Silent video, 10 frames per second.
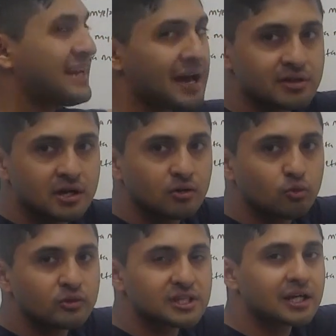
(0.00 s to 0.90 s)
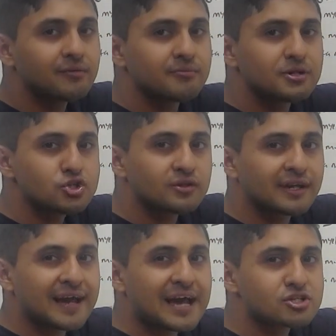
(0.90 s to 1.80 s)
they have, once they get mature,
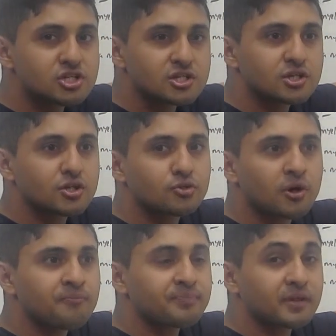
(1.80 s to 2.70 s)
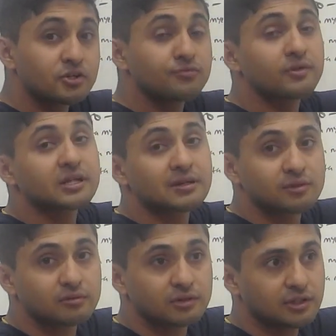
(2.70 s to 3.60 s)
they can actually change it into a different types
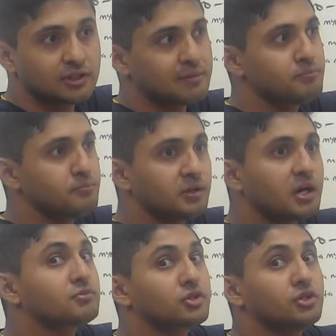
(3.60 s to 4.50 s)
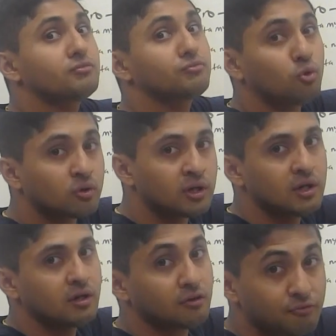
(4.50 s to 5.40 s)
of, it can become 3 or 4
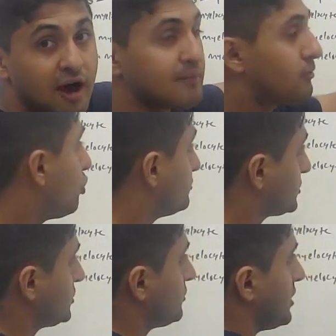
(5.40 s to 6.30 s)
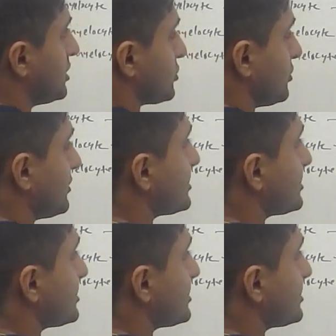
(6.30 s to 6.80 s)
or 5 lobes too. So you